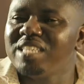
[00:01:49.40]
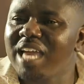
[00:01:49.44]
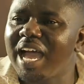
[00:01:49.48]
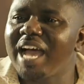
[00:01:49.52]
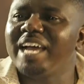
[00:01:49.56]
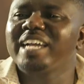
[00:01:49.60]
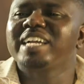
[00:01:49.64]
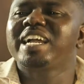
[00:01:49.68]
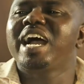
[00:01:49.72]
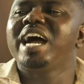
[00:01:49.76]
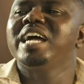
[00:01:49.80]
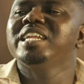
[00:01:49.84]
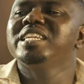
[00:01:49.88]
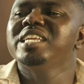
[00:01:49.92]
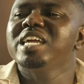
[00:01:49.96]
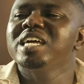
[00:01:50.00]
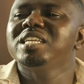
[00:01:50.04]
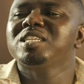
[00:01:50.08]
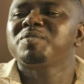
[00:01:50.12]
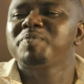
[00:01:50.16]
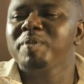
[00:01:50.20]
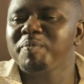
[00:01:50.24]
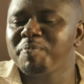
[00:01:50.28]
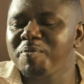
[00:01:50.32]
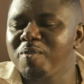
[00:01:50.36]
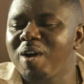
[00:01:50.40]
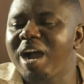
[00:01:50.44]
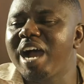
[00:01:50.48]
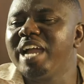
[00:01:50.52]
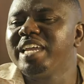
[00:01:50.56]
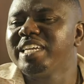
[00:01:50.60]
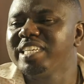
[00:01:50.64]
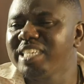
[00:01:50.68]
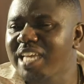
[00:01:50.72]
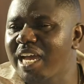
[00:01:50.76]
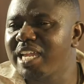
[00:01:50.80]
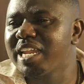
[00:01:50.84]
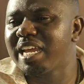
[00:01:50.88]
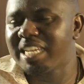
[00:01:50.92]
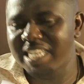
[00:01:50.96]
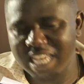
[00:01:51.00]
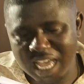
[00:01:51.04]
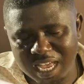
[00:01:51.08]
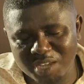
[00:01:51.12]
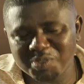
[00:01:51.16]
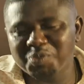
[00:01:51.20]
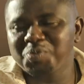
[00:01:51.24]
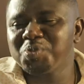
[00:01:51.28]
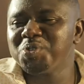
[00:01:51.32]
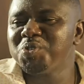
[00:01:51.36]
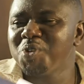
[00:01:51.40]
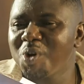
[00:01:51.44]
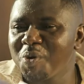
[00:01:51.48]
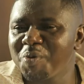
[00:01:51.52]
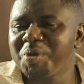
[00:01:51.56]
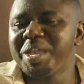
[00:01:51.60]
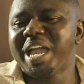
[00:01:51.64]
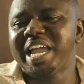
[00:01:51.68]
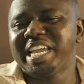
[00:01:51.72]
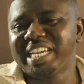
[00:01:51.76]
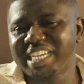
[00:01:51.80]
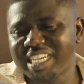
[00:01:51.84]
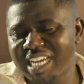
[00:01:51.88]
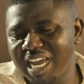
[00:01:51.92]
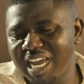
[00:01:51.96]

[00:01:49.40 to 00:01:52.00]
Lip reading: Yeah, Ghanaians people are in Ghana. Yes, we know we are in